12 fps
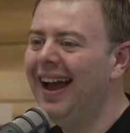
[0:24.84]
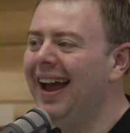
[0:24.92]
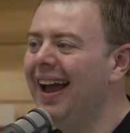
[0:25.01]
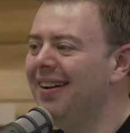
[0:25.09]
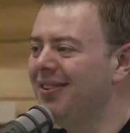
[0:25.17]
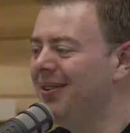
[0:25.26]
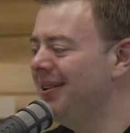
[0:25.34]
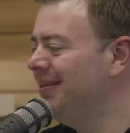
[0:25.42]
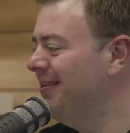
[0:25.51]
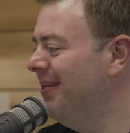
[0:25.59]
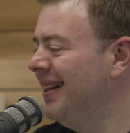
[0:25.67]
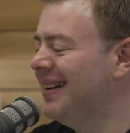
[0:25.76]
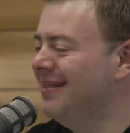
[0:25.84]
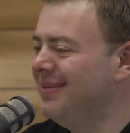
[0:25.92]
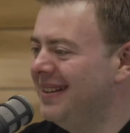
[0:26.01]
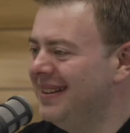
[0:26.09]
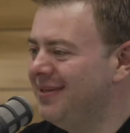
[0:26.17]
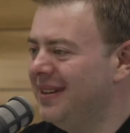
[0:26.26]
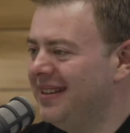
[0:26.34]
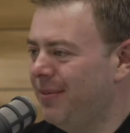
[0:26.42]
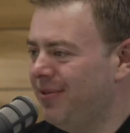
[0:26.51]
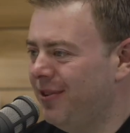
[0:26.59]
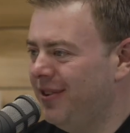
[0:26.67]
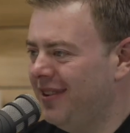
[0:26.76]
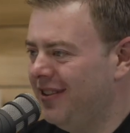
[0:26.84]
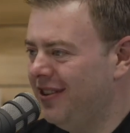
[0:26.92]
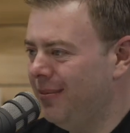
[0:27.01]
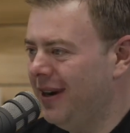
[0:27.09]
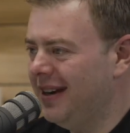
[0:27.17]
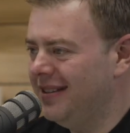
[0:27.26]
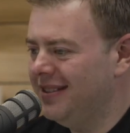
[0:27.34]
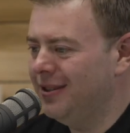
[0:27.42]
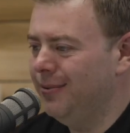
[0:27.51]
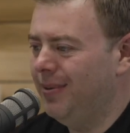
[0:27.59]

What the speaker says: Hey everyone, welcome to this week's episode of Digital Marketing Scoop.